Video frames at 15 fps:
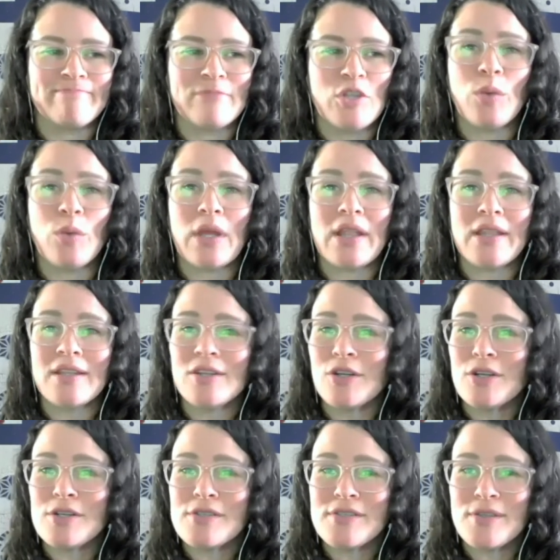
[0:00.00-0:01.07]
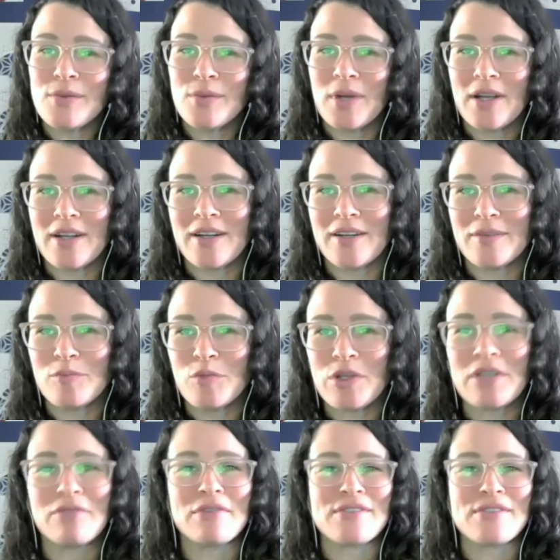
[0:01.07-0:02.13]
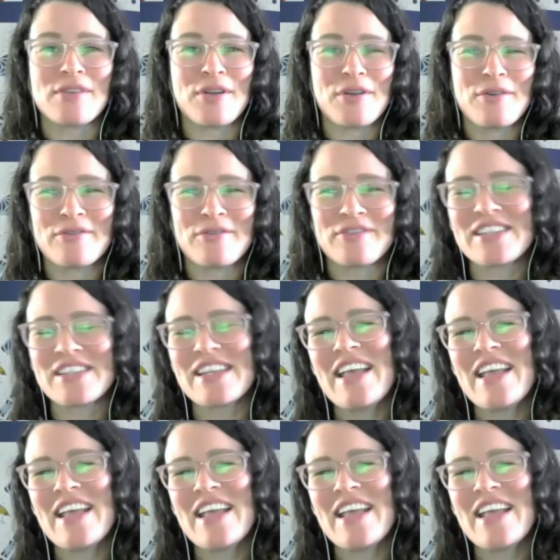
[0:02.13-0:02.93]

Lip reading: New Englanders who are pretty reserved